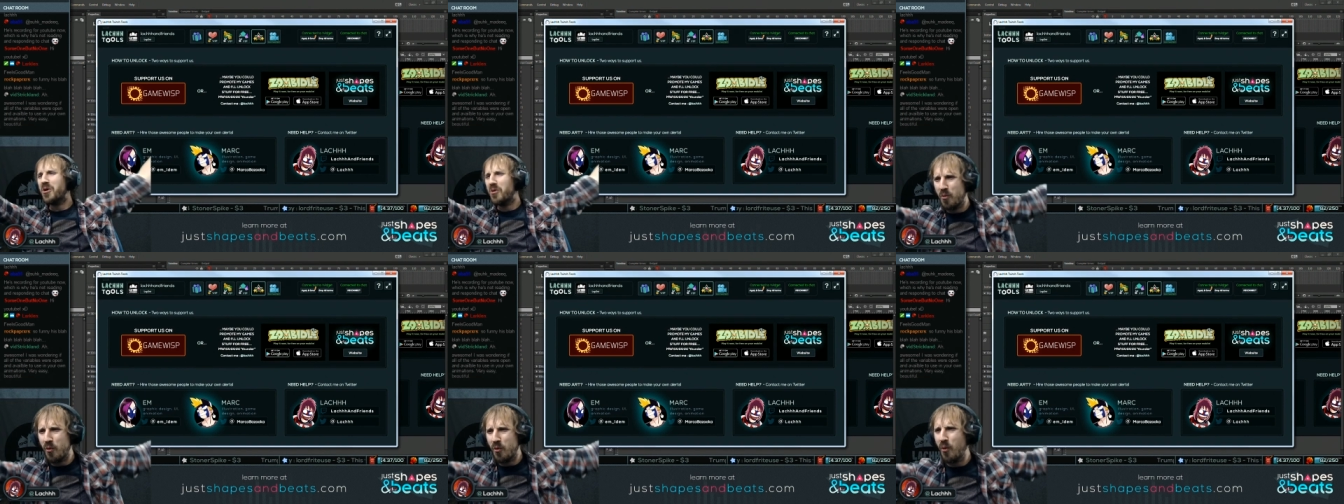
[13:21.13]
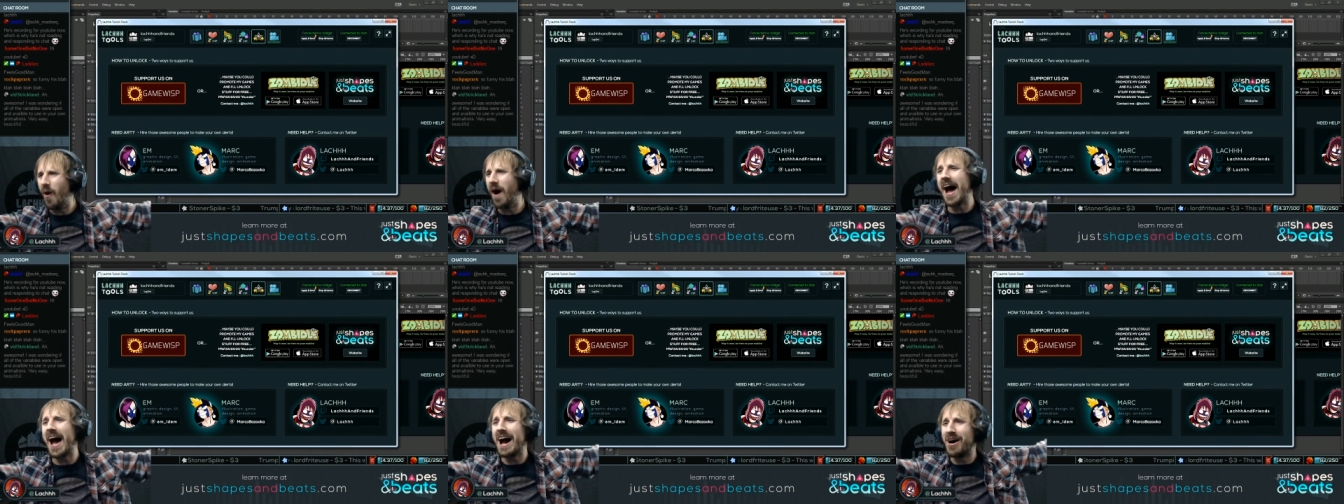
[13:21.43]

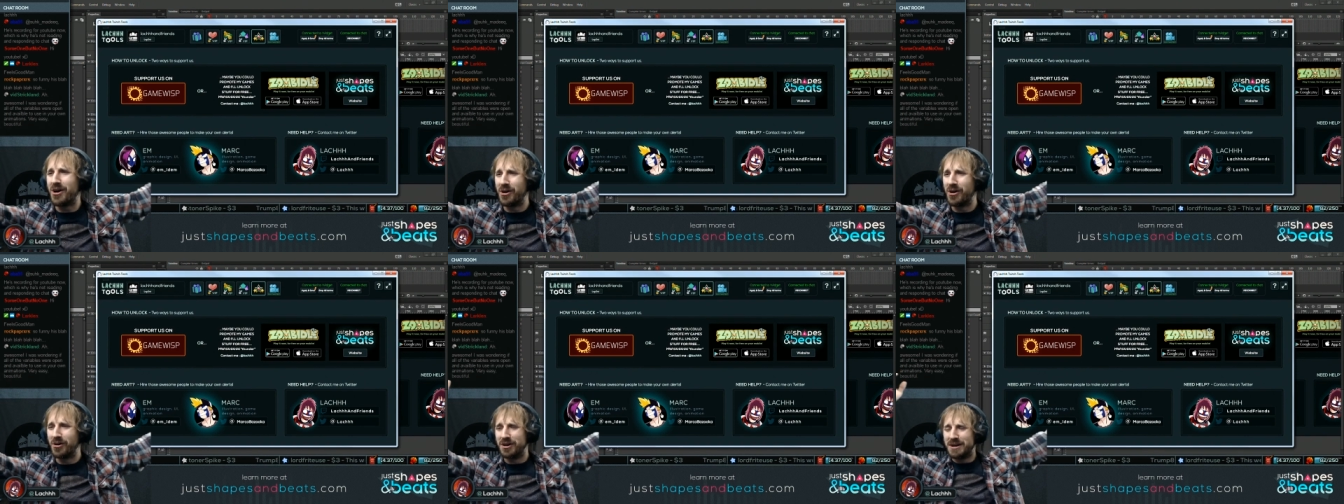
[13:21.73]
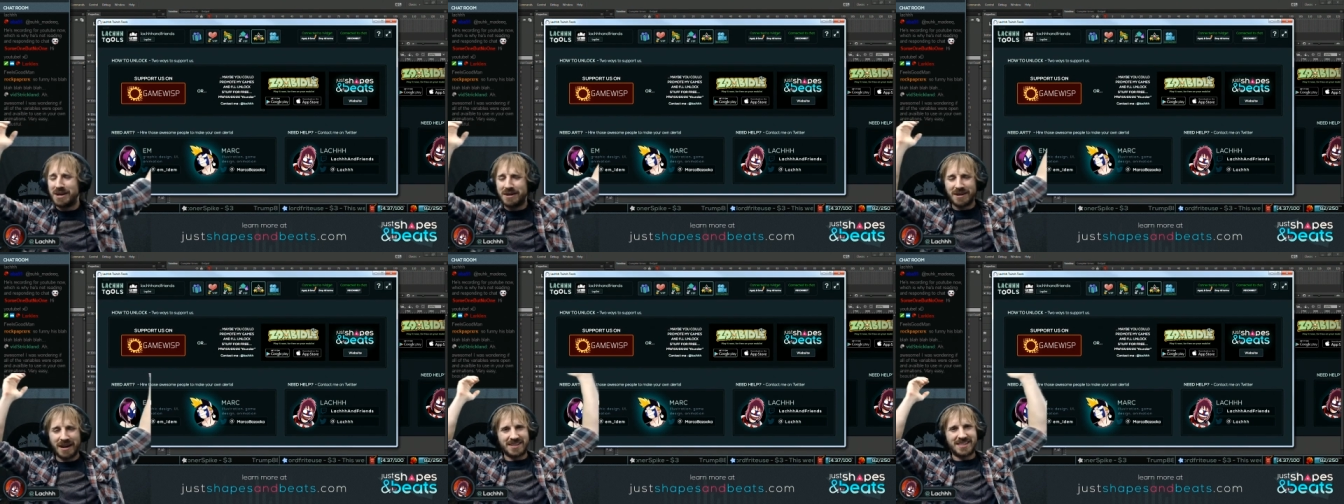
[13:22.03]
Wow,
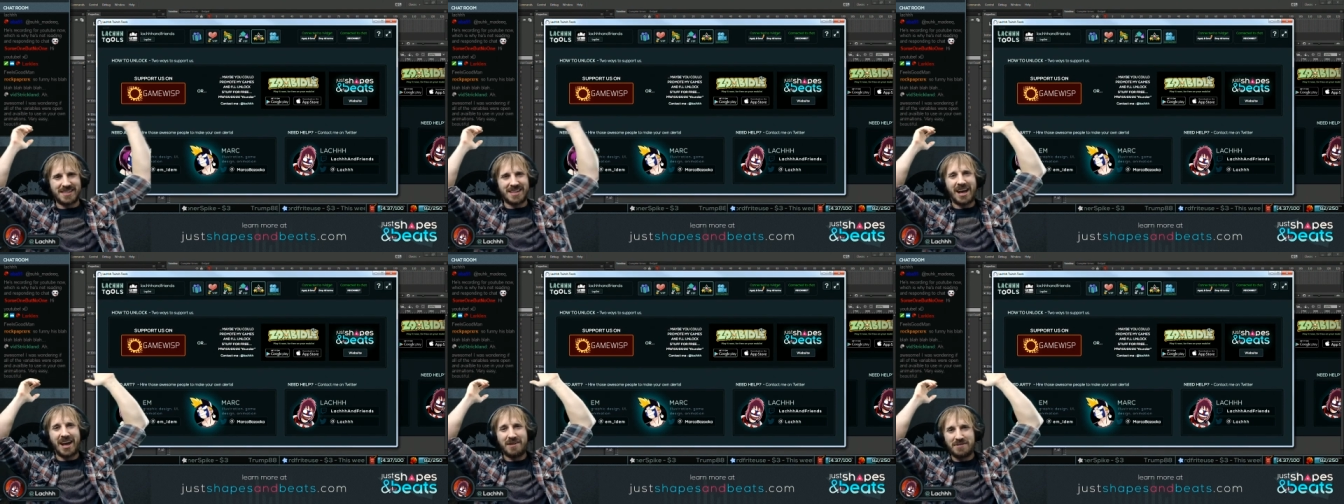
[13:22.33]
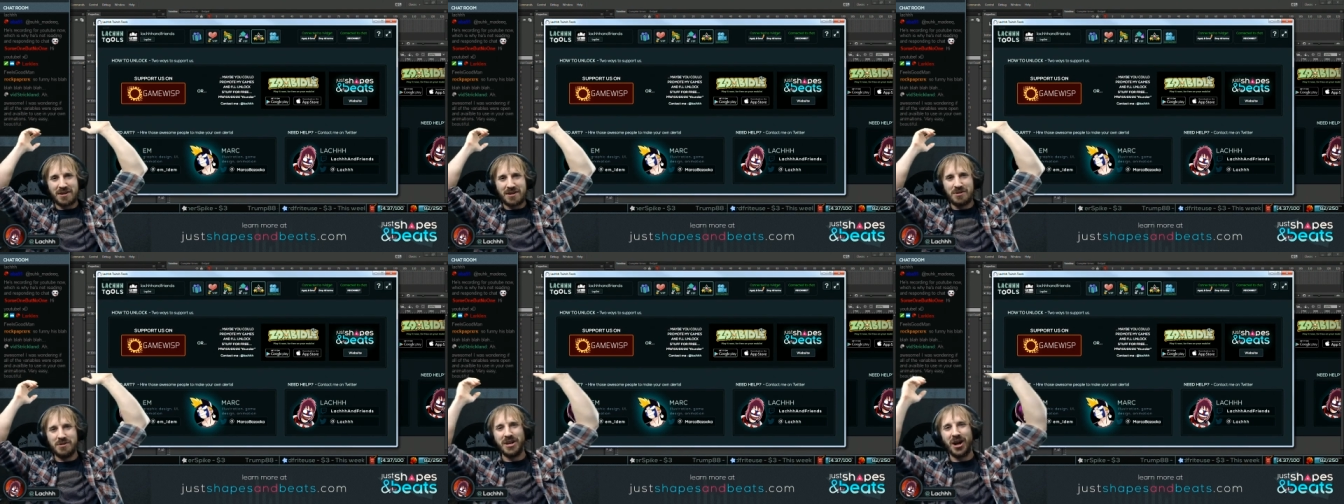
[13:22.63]
that's a, a
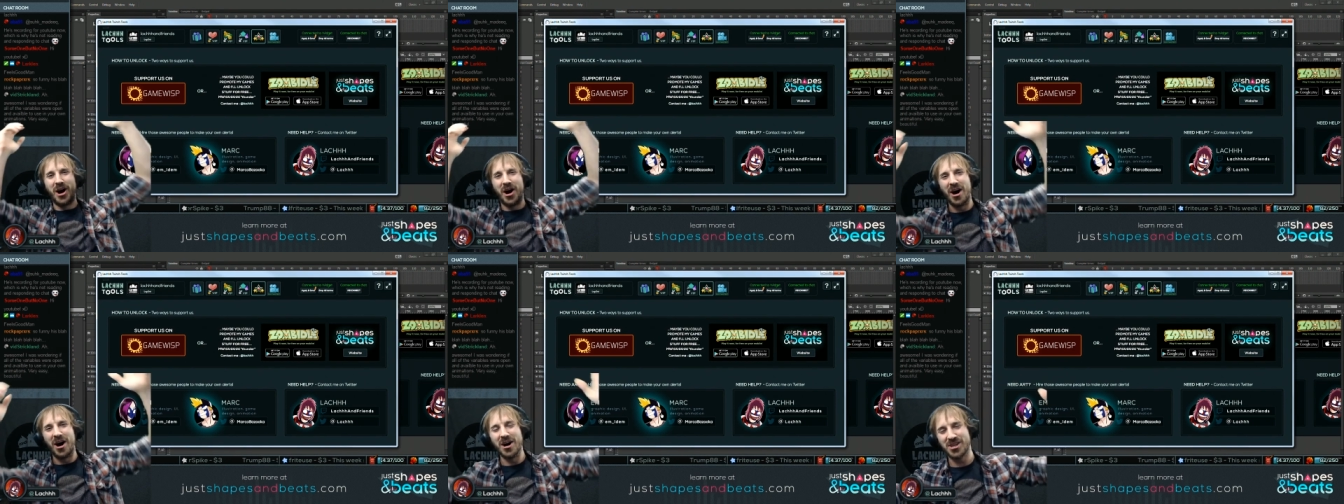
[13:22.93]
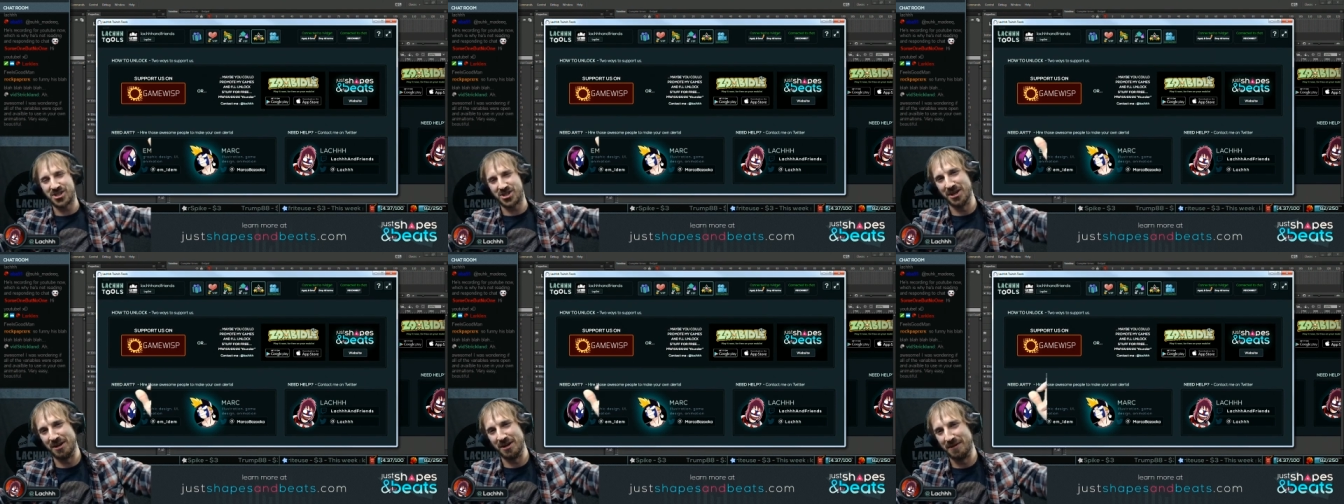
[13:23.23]
very
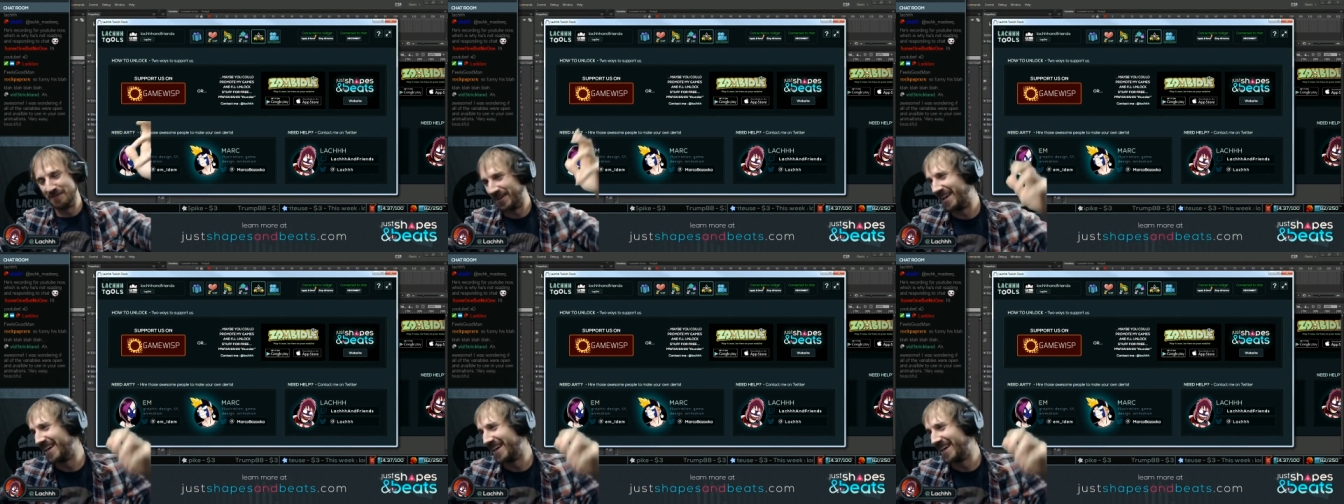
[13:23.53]
awesome,